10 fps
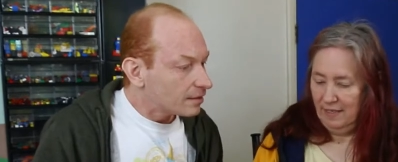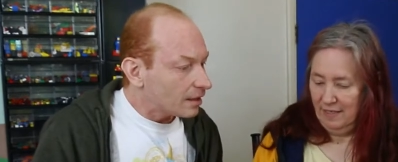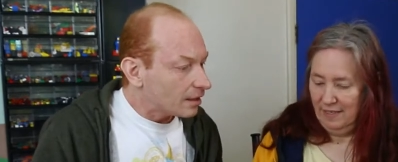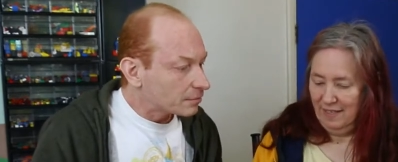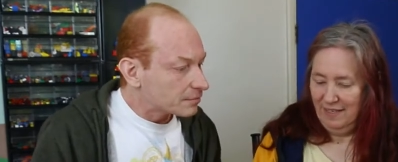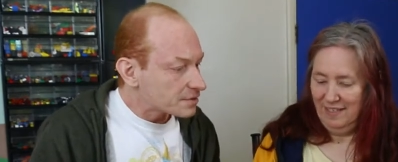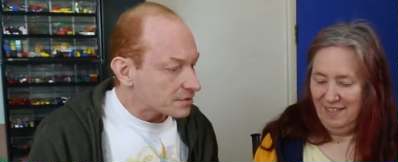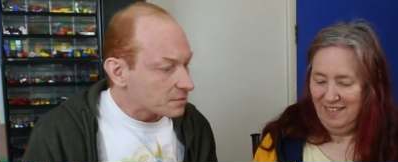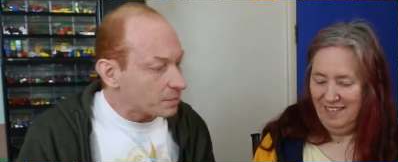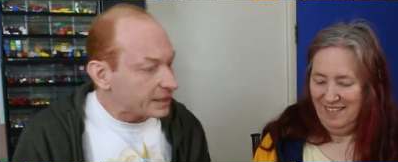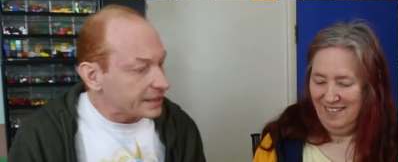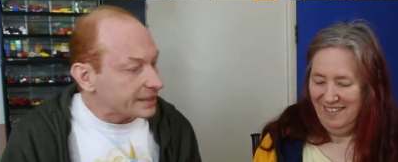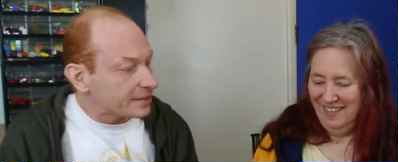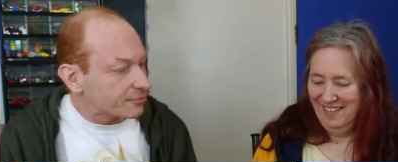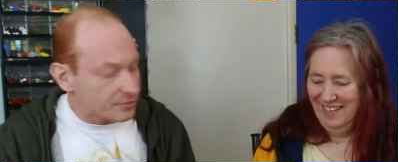Speaker 1: Oh, so it's
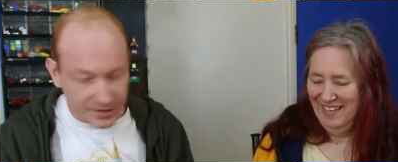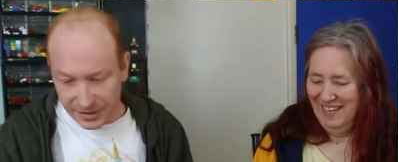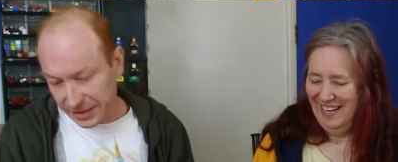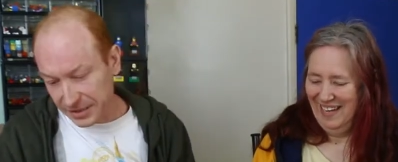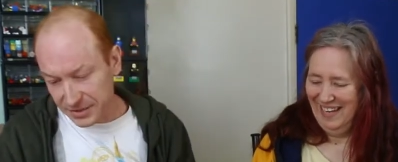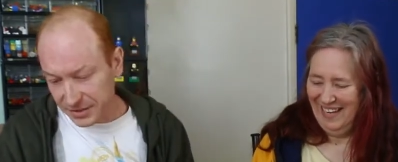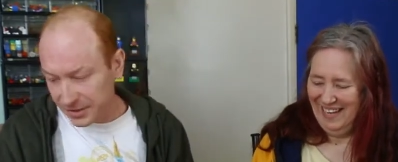completely different from this.